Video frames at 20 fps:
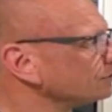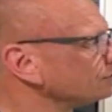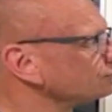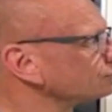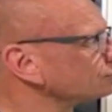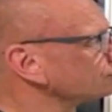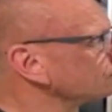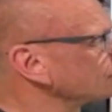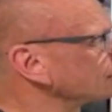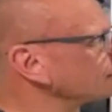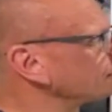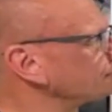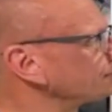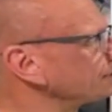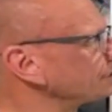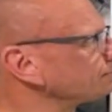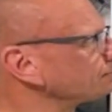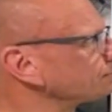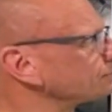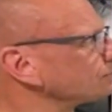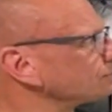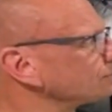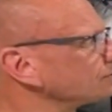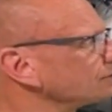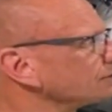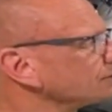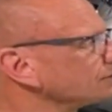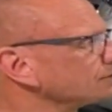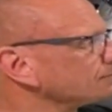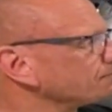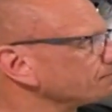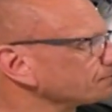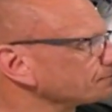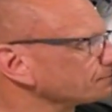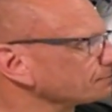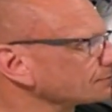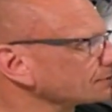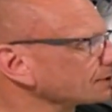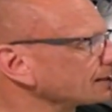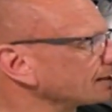So some people
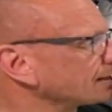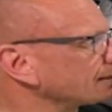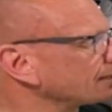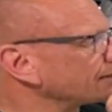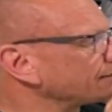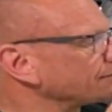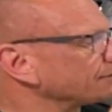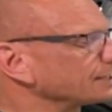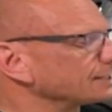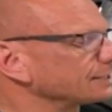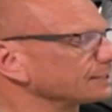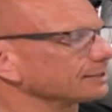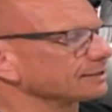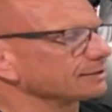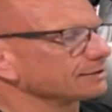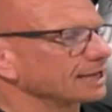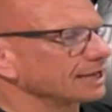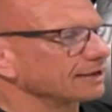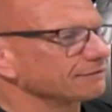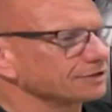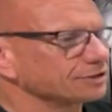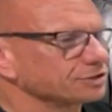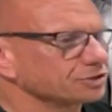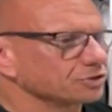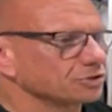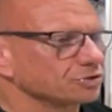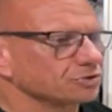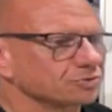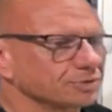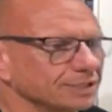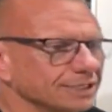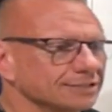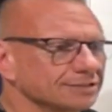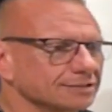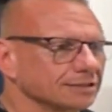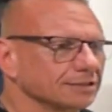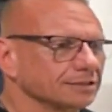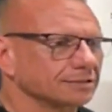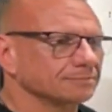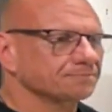have issues with
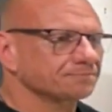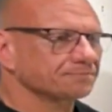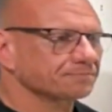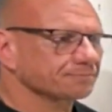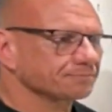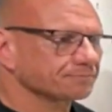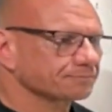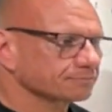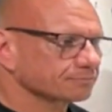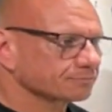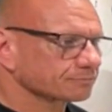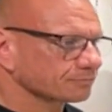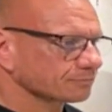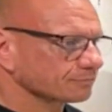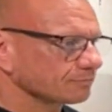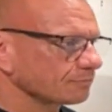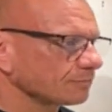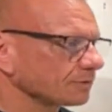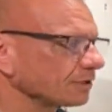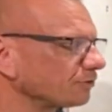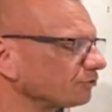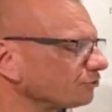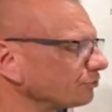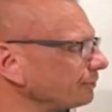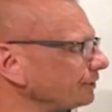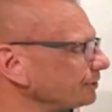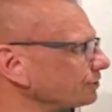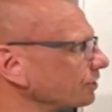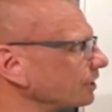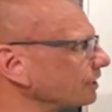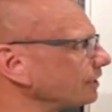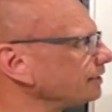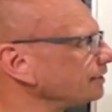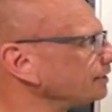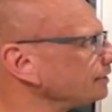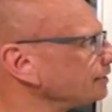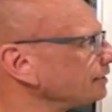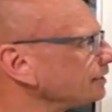insulin. So we try to